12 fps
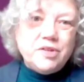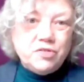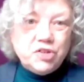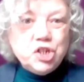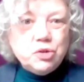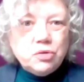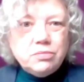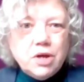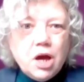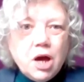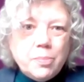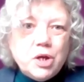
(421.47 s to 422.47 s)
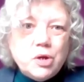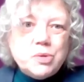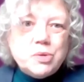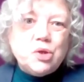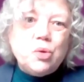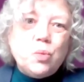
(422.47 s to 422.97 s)
There are new
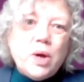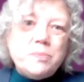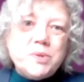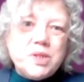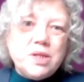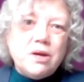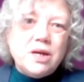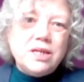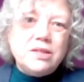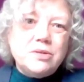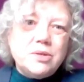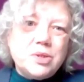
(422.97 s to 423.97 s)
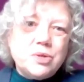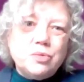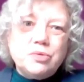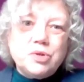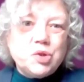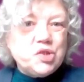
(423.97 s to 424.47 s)
uploads on the website. There's
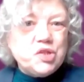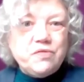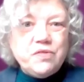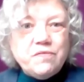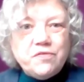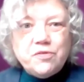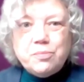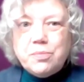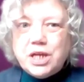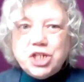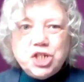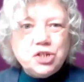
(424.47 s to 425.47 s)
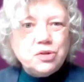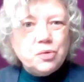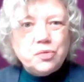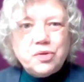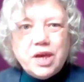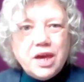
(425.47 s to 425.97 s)
all sorts of information
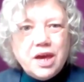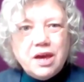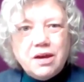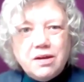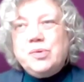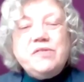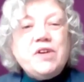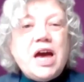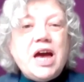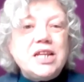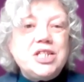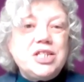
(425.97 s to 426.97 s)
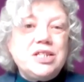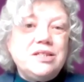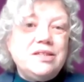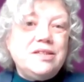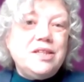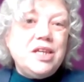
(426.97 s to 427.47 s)
on there. We've had
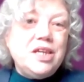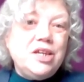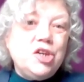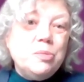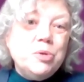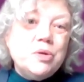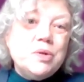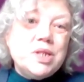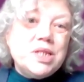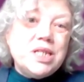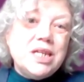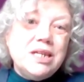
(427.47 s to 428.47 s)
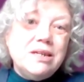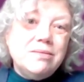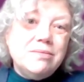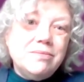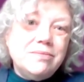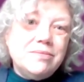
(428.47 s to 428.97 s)
the community
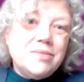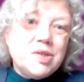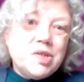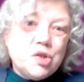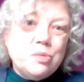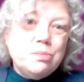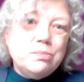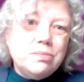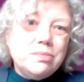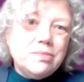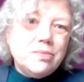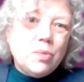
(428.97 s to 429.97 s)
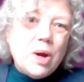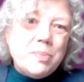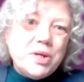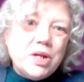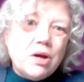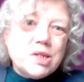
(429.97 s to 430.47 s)
Zoom
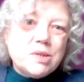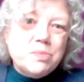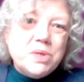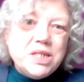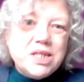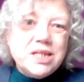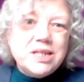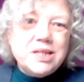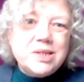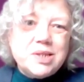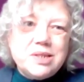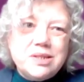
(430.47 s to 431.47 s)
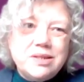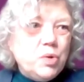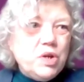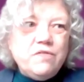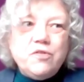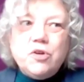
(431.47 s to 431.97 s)
webinars, meetings.
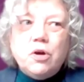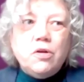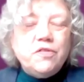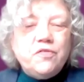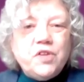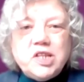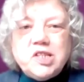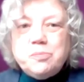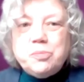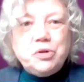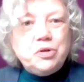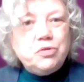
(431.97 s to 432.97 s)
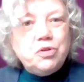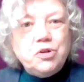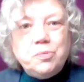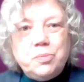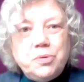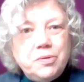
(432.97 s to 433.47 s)
We've got the Facebook
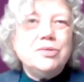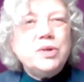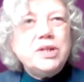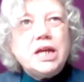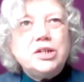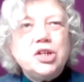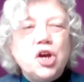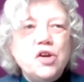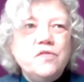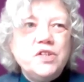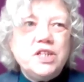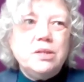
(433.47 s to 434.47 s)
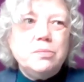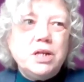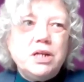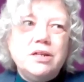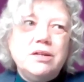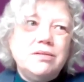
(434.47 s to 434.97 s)
group. We had COVID in the
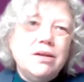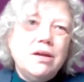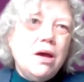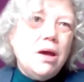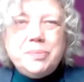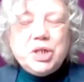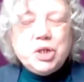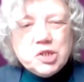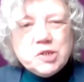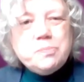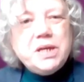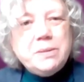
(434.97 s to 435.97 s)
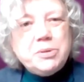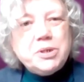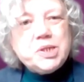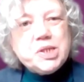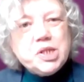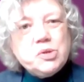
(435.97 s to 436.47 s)
middle, and because people are
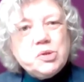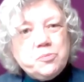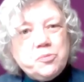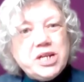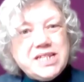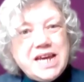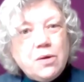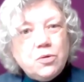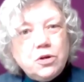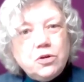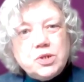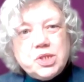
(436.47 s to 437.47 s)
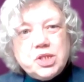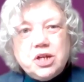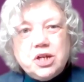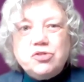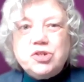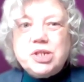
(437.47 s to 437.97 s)
so spread out across the
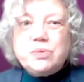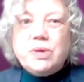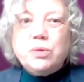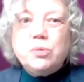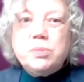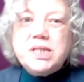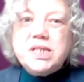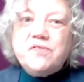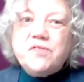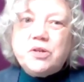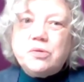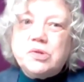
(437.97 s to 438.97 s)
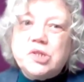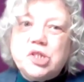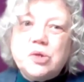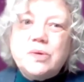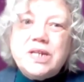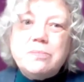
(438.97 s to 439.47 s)
country as well, it would be difficult to
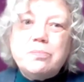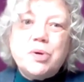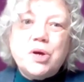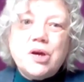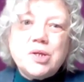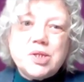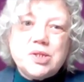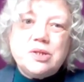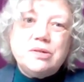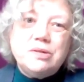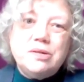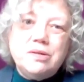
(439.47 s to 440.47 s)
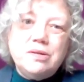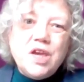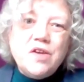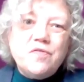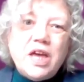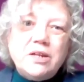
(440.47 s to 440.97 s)
do an in-person
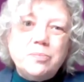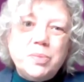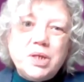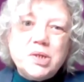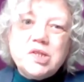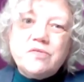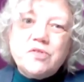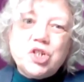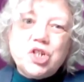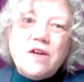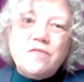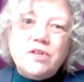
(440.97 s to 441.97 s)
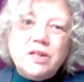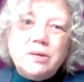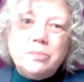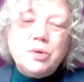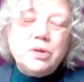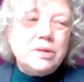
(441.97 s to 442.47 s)
event because of the
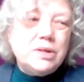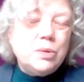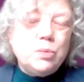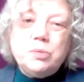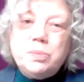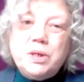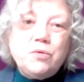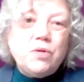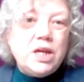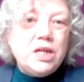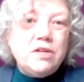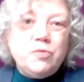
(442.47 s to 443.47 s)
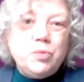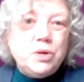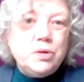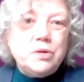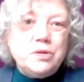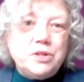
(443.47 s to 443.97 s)
traveling, but it would be great if we
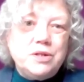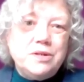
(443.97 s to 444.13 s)
could.